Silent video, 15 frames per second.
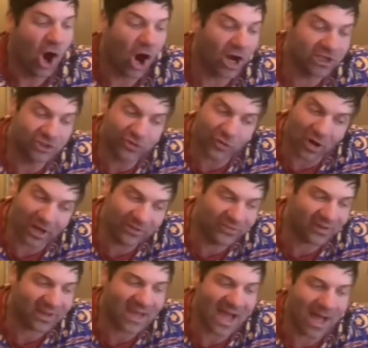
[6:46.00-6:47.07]
I tried
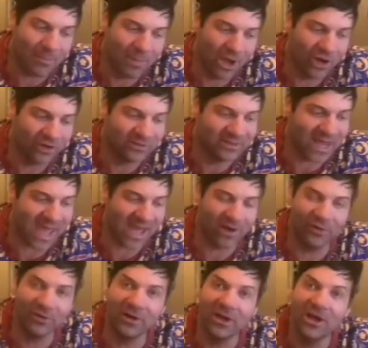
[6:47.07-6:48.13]
to calm her
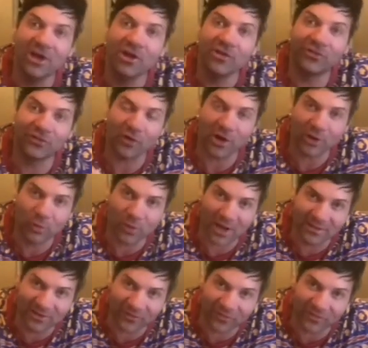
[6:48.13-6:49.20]
down so I could
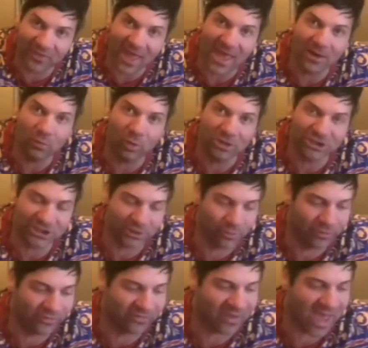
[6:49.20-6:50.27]
understand what she
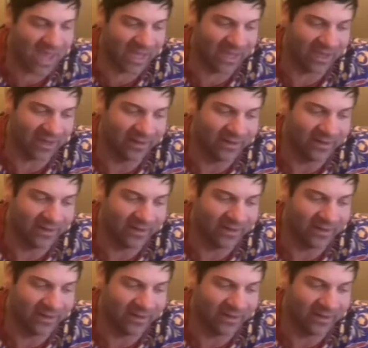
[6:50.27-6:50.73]
was saying.